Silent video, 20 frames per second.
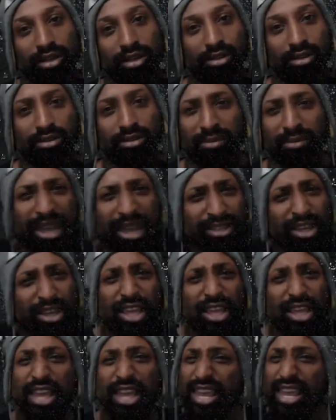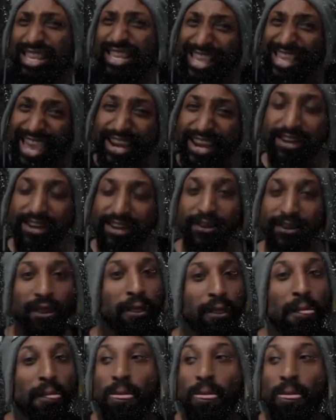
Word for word: cool. I mean, it's, it's hidden.